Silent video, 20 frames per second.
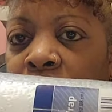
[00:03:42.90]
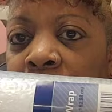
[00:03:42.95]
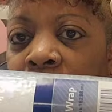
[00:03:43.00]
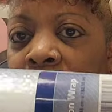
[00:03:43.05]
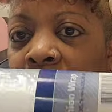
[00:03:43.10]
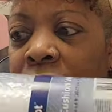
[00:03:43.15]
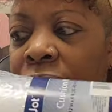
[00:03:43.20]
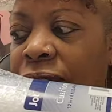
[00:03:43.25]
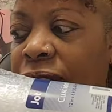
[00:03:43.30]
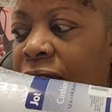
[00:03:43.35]
the
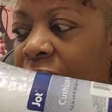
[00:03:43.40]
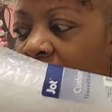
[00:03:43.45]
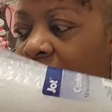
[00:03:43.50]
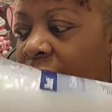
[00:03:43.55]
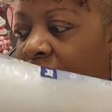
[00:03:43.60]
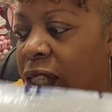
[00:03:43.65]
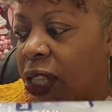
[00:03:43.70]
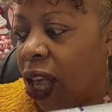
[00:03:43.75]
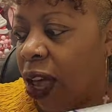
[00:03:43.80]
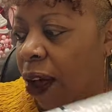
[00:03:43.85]
gifts
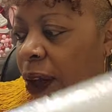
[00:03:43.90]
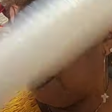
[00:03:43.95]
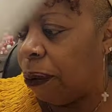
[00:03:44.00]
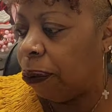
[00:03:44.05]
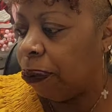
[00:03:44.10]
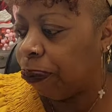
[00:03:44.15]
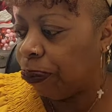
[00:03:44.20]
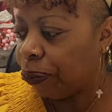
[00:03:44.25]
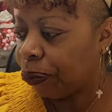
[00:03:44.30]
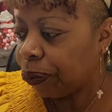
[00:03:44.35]
in.
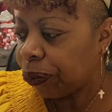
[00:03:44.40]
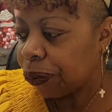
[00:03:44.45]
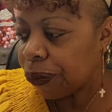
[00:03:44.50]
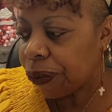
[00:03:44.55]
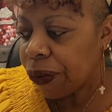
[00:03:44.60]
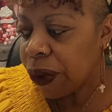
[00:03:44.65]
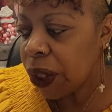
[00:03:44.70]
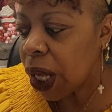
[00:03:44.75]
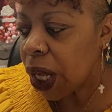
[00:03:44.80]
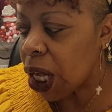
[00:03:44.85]
So
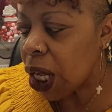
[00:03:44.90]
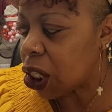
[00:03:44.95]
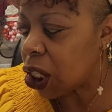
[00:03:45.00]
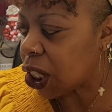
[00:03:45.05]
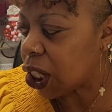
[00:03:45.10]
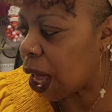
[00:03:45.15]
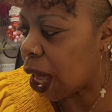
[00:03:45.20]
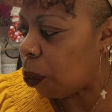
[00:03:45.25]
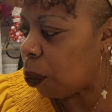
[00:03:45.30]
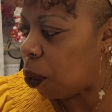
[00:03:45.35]
I
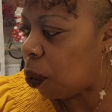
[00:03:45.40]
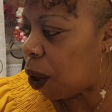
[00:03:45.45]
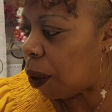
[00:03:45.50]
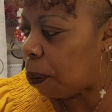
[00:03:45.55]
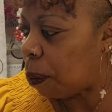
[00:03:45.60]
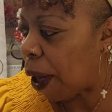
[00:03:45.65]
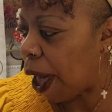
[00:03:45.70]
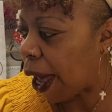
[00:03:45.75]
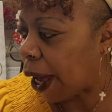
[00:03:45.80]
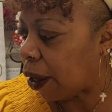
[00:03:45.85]
just got
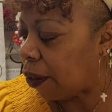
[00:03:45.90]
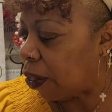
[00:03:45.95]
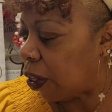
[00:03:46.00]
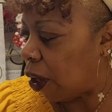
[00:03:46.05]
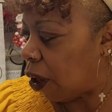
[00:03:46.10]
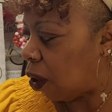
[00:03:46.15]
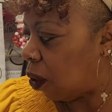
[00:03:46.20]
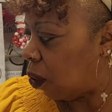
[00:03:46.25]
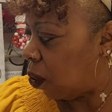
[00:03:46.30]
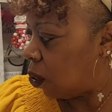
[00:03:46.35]
one pack of
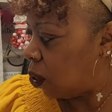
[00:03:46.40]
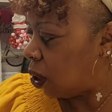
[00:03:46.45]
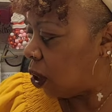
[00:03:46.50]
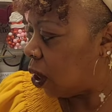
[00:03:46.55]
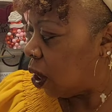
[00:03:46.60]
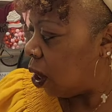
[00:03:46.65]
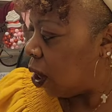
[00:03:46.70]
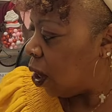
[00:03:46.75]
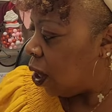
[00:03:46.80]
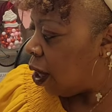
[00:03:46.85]
those.
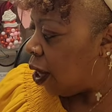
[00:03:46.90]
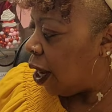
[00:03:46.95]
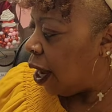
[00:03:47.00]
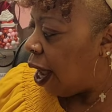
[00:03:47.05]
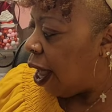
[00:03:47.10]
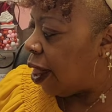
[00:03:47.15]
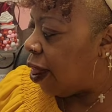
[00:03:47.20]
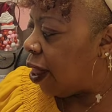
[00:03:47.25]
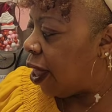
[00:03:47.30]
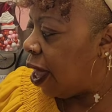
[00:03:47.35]

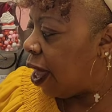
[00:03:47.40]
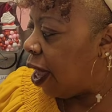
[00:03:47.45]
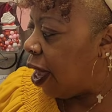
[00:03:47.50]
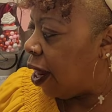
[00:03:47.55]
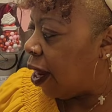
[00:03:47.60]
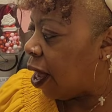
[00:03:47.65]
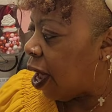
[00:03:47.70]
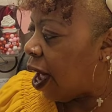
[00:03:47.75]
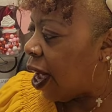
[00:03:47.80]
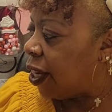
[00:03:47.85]
And
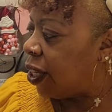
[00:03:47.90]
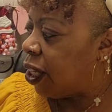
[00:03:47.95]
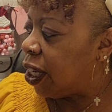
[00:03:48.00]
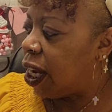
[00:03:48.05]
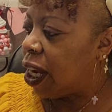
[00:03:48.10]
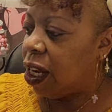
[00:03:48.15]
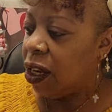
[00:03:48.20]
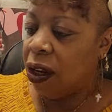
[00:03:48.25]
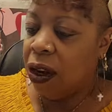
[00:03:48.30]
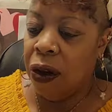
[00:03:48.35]
then I
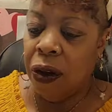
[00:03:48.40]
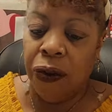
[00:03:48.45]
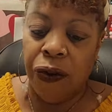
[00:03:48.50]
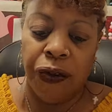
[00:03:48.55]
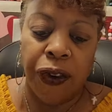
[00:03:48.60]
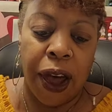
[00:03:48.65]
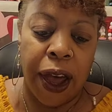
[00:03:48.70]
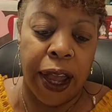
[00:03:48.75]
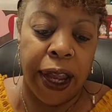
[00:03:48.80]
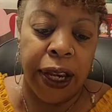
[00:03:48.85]
did
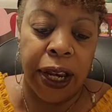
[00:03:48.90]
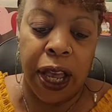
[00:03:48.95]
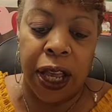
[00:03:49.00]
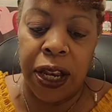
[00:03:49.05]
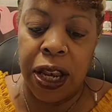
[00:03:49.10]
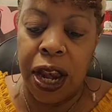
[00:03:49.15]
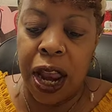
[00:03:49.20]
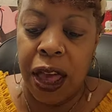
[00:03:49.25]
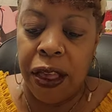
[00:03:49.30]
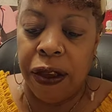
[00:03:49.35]
find
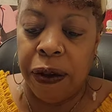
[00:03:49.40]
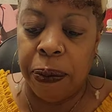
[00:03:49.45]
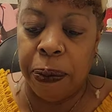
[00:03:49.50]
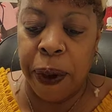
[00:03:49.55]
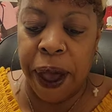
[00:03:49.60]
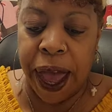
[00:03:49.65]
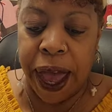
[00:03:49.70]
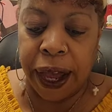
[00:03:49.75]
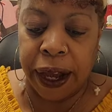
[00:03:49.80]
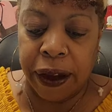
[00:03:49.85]
another
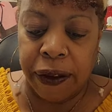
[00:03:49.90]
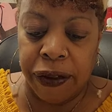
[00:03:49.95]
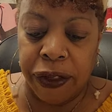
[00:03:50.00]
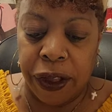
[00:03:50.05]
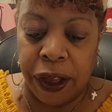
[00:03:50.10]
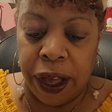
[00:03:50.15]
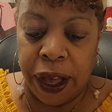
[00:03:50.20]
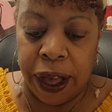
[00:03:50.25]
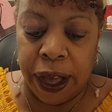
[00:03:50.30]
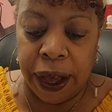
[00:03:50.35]
pack of
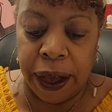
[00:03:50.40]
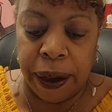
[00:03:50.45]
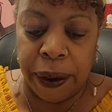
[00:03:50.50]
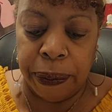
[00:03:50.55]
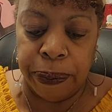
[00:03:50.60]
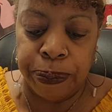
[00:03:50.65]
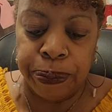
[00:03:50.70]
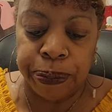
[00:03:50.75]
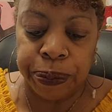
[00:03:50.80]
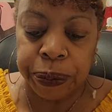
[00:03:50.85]
the
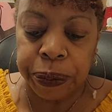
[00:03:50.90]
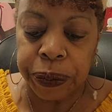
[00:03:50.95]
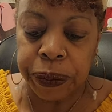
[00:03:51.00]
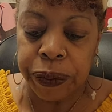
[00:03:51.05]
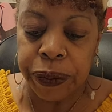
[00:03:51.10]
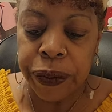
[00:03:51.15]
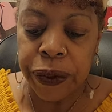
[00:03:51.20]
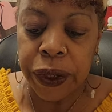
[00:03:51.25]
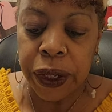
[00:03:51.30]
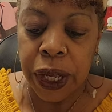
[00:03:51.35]
um,
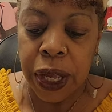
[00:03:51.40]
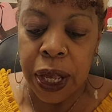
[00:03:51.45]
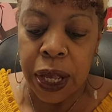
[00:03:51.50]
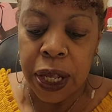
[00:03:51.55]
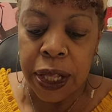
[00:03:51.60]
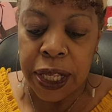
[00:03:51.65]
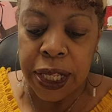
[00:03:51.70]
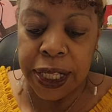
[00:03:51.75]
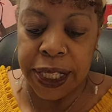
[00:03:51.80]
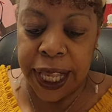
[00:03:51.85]

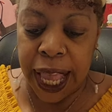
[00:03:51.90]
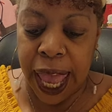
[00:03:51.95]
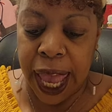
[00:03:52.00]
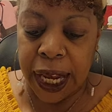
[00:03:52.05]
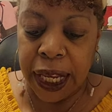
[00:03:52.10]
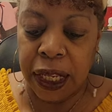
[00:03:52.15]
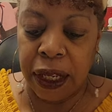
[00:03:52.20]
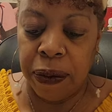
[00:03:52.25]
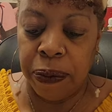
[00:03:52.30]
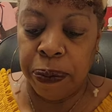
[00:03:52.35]
the
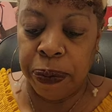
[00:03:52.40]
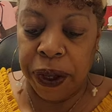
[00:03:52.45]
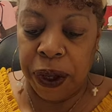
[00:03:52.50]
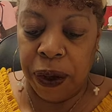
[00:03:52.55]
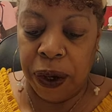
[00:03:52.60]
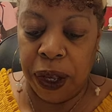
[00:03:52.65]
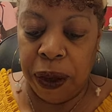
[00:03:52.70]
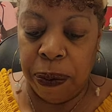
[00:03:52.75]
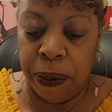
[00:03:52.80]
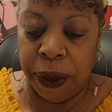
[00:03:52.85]
Satin
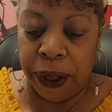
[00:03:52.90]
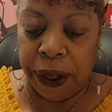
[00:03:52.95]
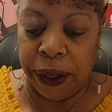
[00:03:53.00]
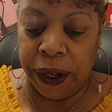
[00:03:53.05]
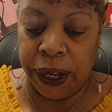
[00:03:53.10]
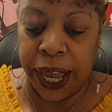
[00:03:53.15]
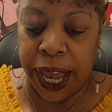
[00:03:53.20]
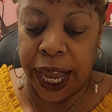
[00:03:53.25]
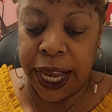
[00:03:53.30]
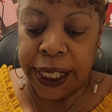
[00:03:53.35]
Beauty
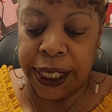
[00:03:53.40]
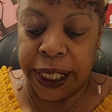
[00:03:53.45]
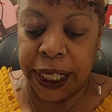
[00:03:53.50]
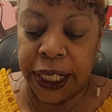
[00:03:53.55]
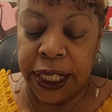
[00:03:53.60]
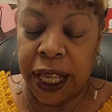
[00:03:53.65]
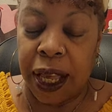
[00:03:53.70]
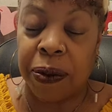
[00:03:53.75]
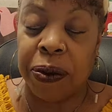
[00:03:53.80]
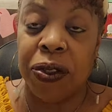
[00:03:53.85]

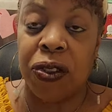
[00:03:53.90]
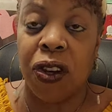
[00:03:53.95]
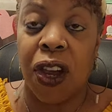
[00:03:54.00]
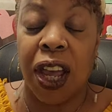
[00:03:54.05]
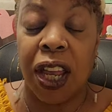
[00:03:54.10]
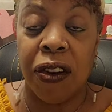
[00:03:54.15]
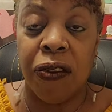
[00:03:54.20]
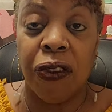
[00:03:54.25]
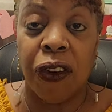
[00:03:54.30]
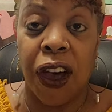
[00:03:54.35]
pillowcases. I was
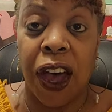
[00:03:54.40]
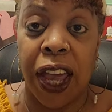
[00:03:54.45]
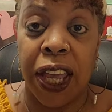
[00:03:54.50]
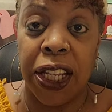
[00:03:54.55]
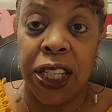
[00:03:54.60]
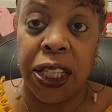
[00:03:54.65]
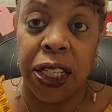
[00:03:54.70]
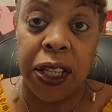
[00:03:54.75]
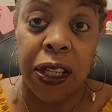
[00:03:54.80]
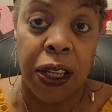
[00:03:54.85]
trying to
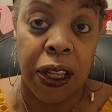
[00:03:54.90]
find